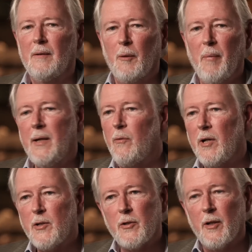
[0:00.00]
The main
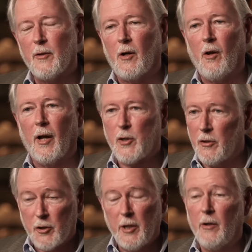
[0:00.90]
reason that the
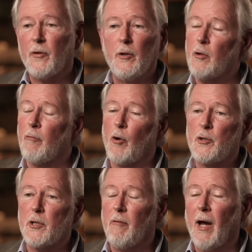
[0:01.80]
collection is here at the
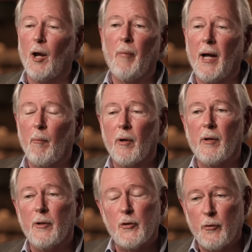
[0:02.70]
University of Alabama
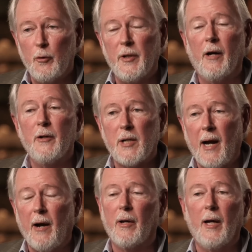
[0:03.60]
is through the
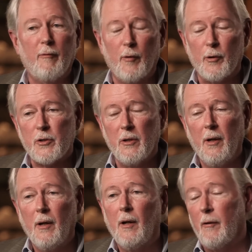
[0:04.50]
untiring efforts
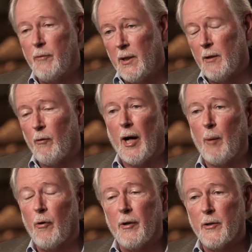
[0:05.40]
of Dean of
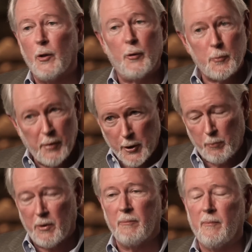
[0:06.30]
Libraries Lewis
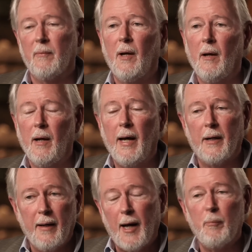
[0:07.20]
Pitchman.
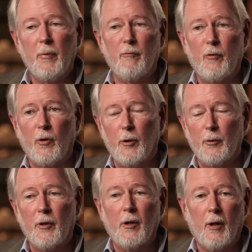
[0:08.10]
Had it not been for
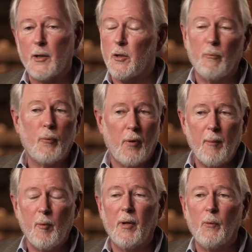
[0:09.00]
Lou, the collection
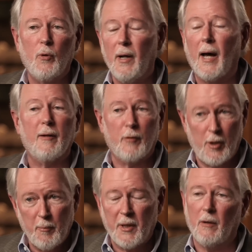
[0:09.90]
probably would not have
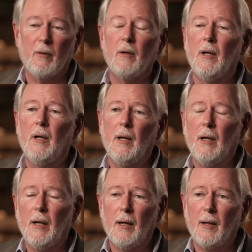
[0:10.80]
come here,
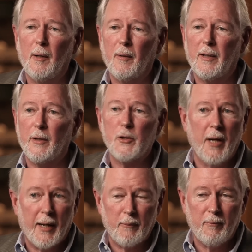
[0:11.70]
at least
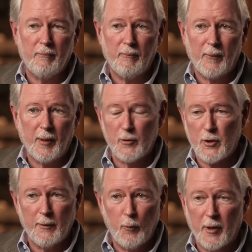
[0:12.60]
not in
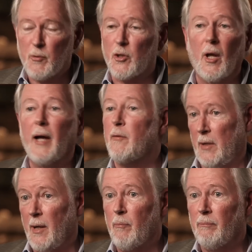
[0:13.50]
Steve Williams'
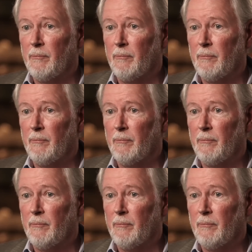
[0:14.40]
lifetime.